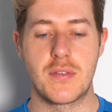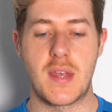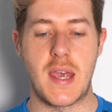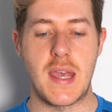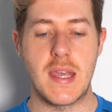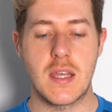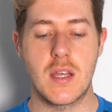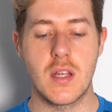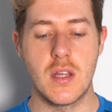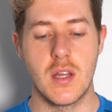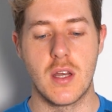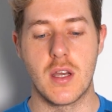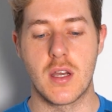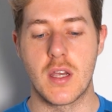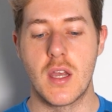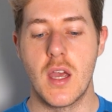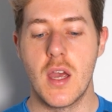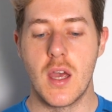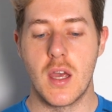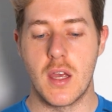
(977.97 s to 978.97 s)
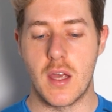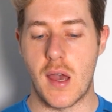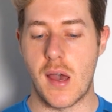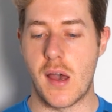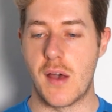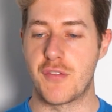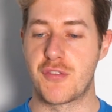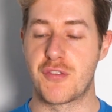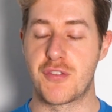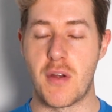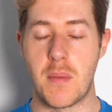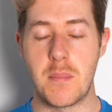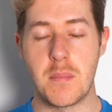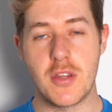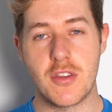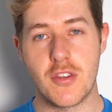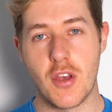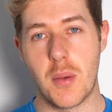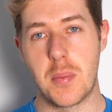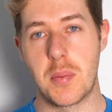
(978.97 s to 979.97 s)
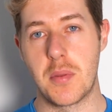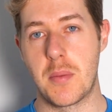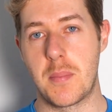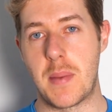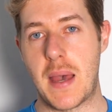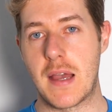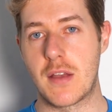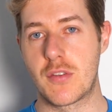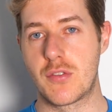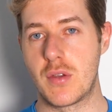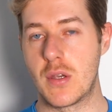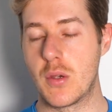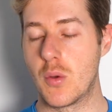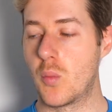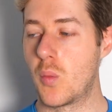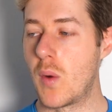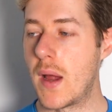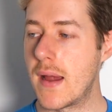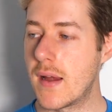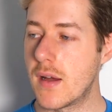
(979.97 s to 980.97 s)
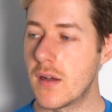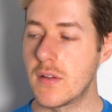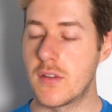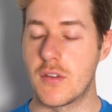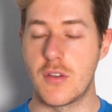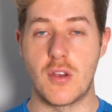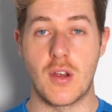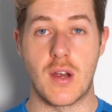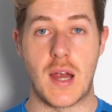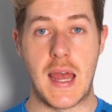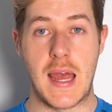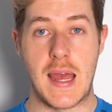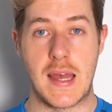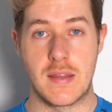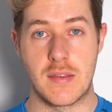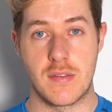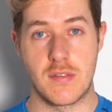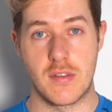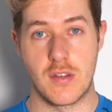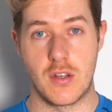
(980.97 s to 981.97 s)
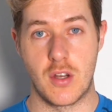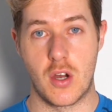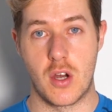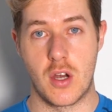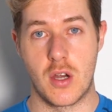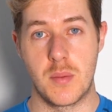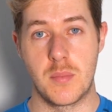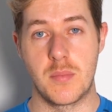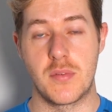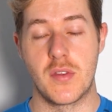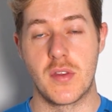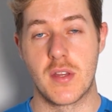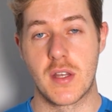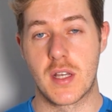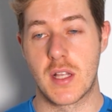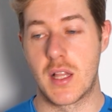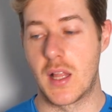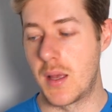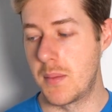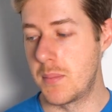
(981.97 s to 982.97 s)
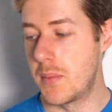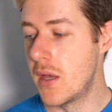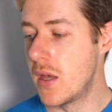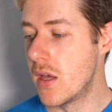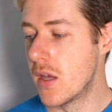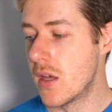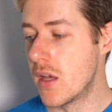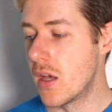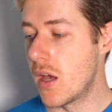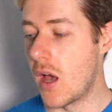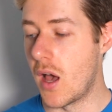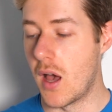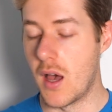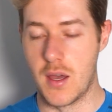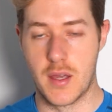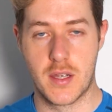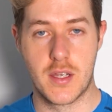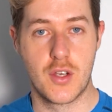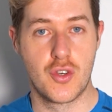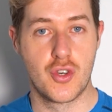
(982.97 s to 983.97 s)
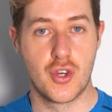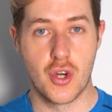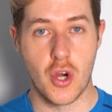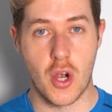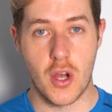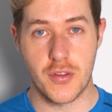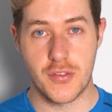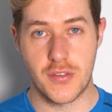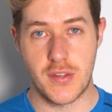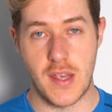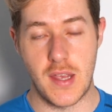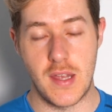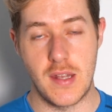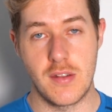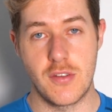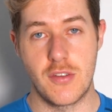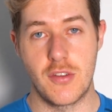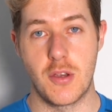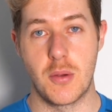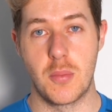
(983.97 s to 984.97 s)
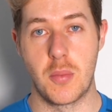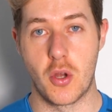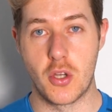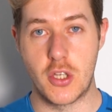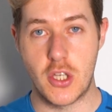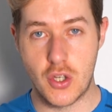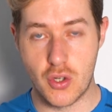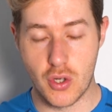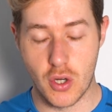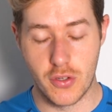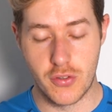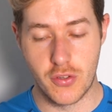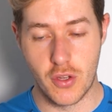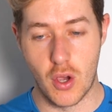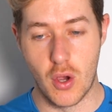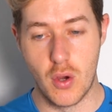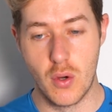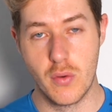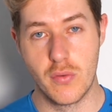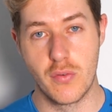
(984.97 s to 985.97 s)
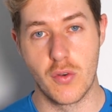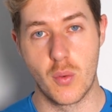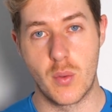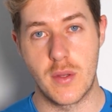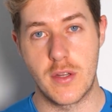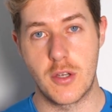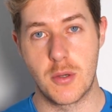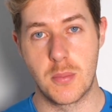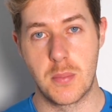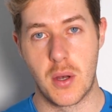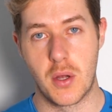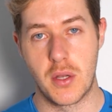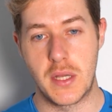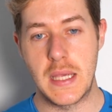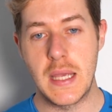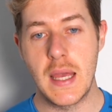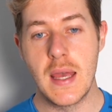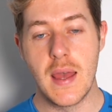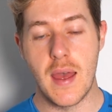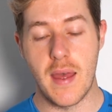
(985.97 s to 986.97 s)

Take a look from the top of the backswing. Where do your hands and arms and the club cross into your body, cross over with your body?